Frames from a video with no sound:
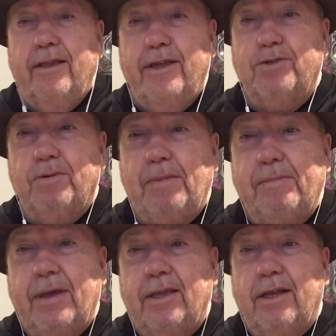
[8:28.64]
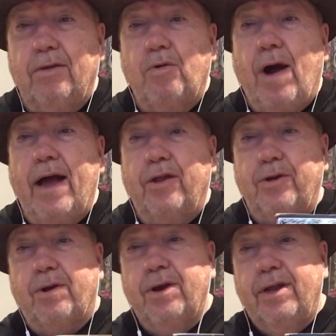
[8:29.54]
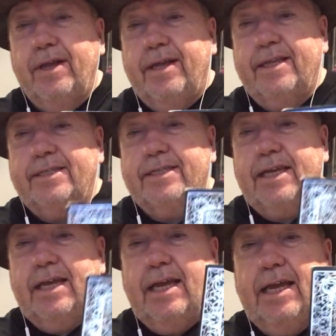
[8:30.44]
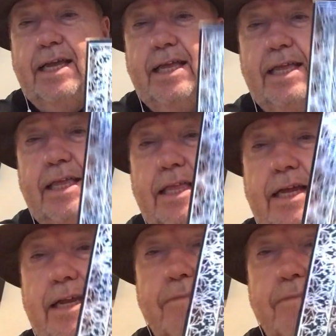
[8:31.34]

This one might be a little wilder. It's Look at how